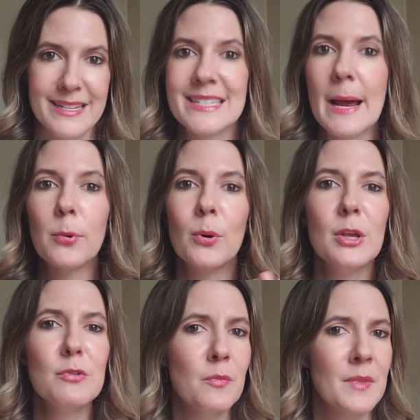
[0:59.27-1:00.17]
separate
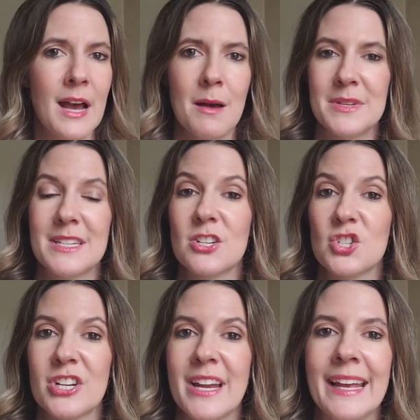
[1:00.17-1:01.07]
you from the
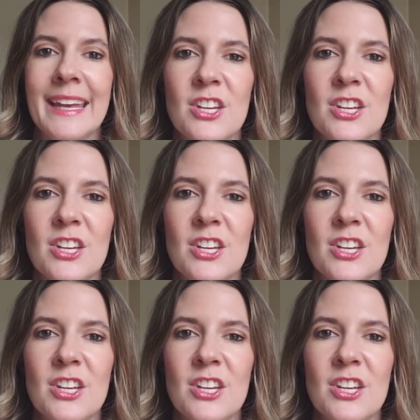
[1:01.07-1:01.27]
competition, and